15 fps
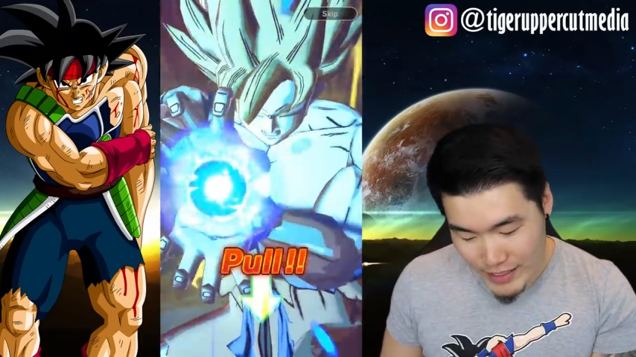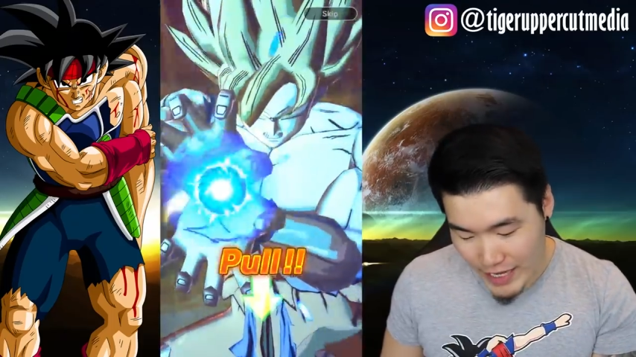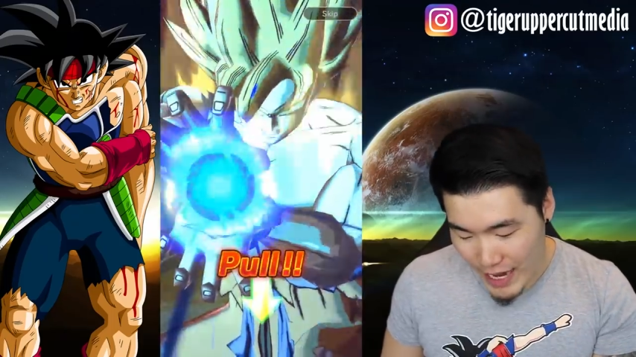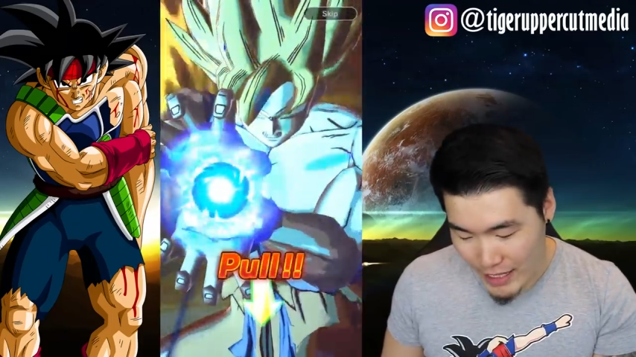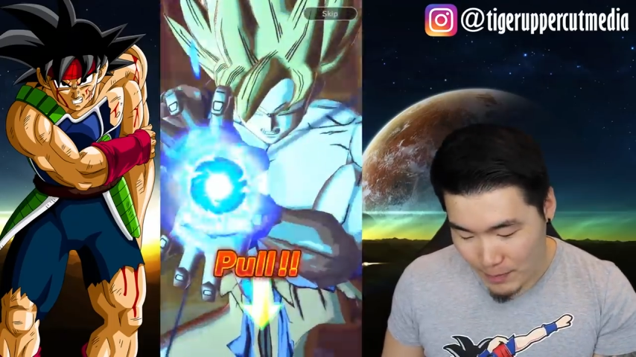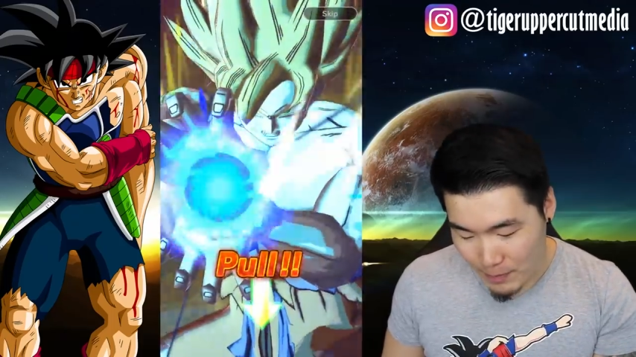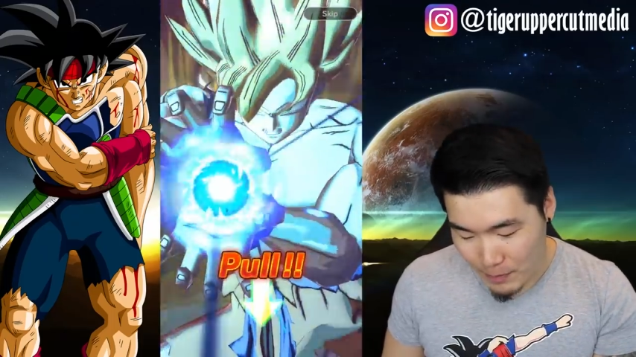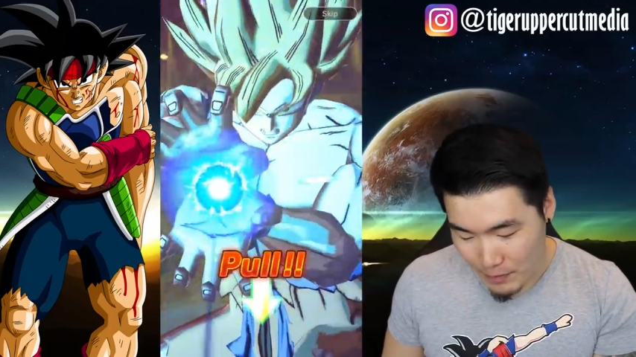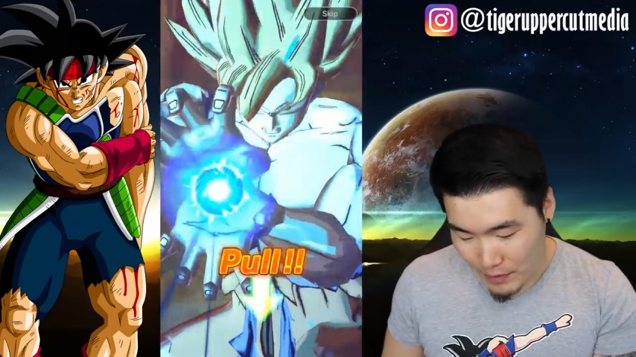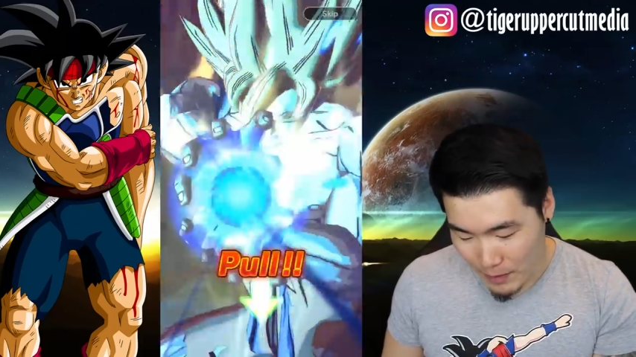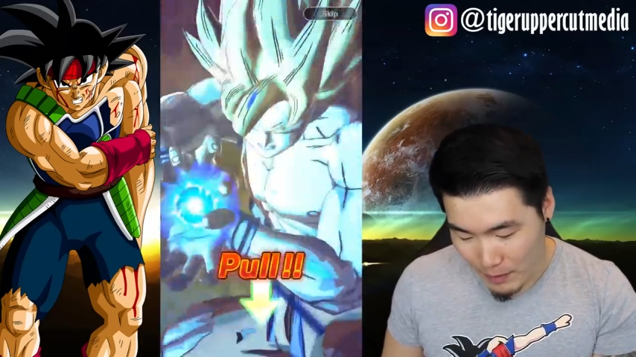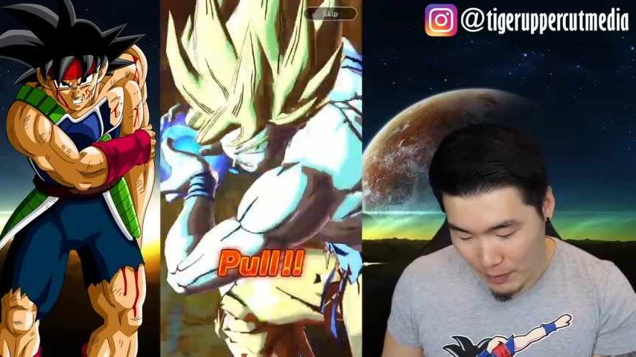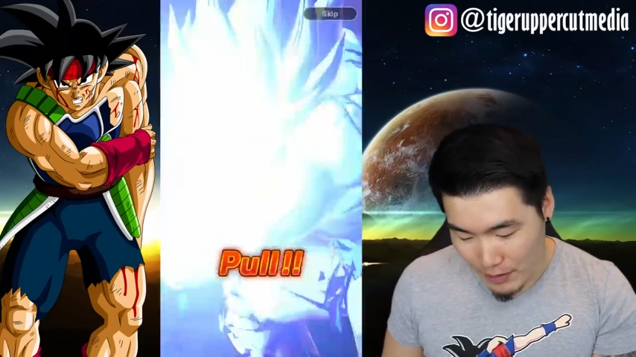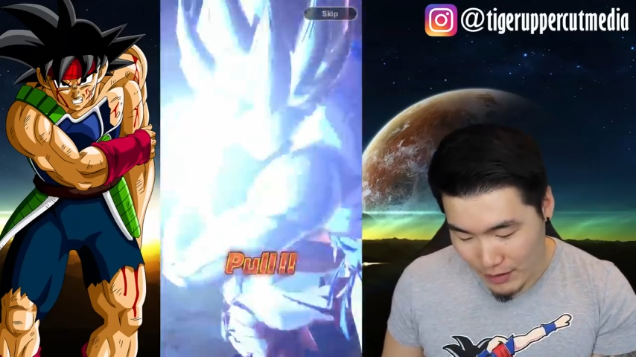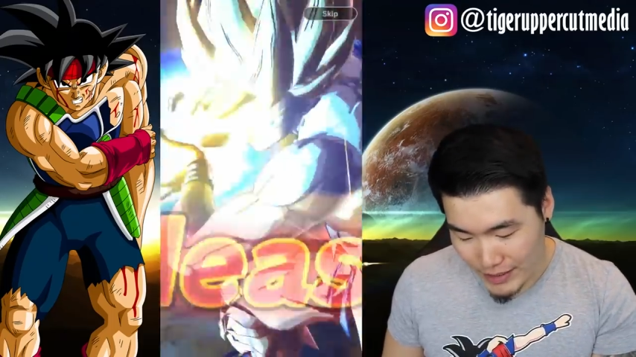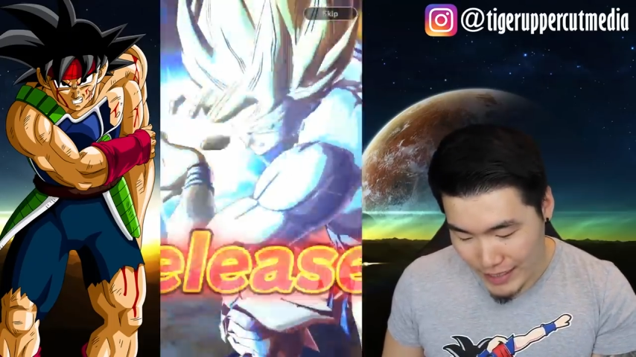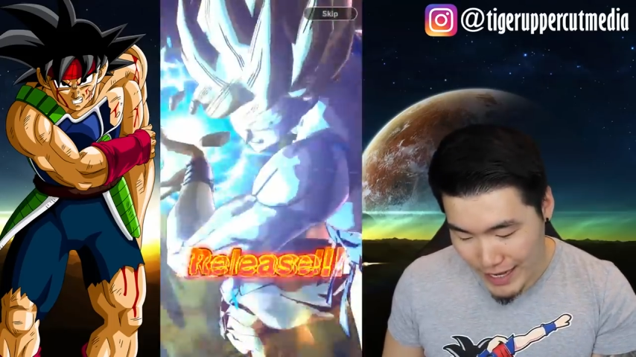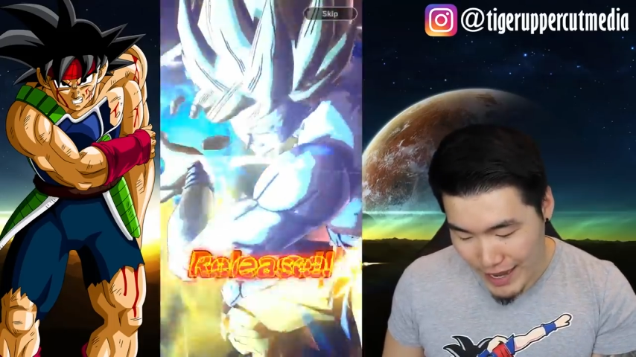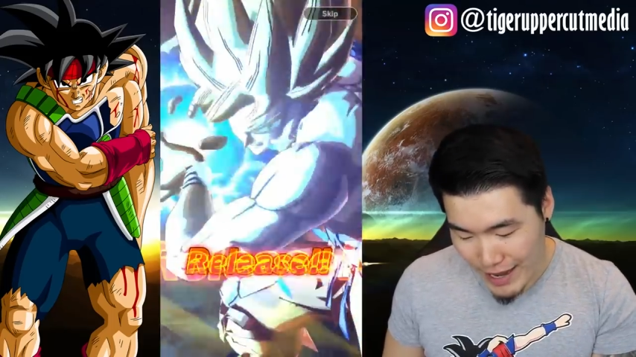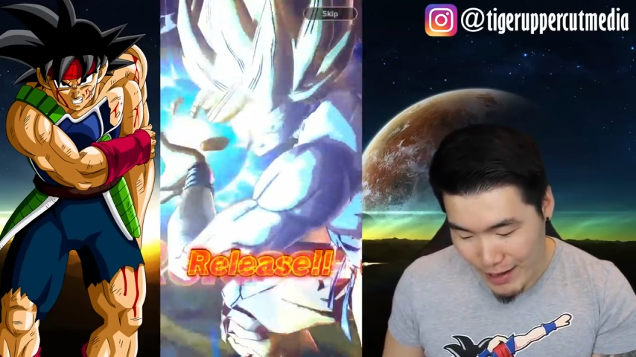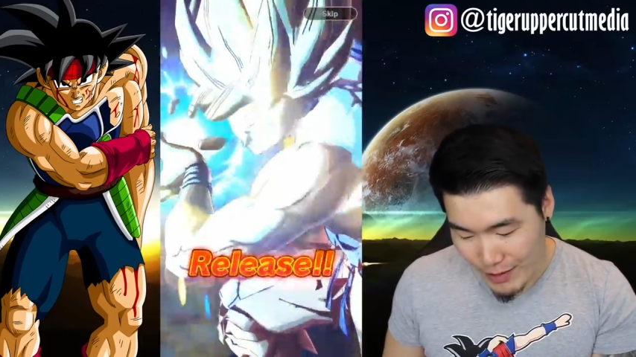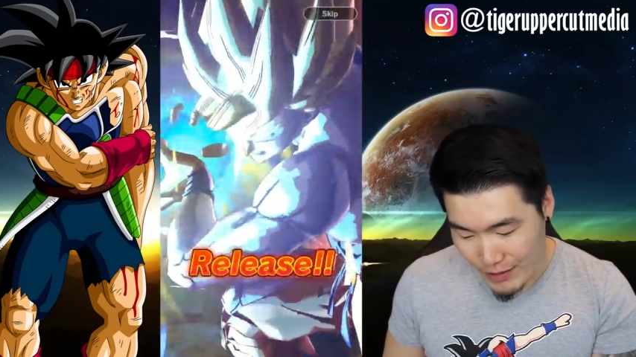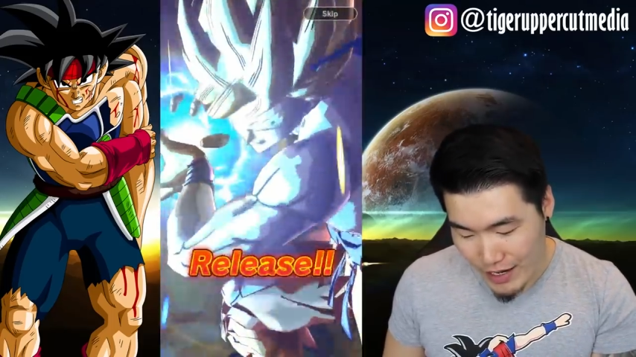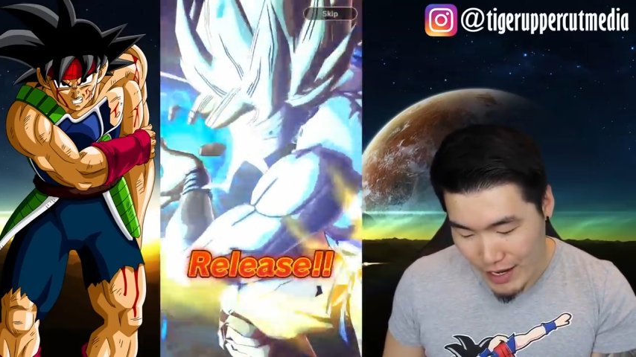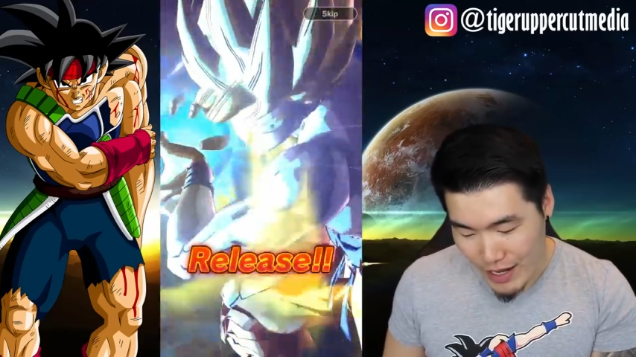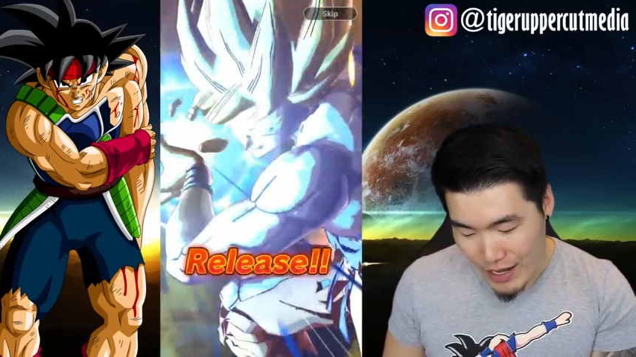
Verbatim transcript: text. I'm going to pull down.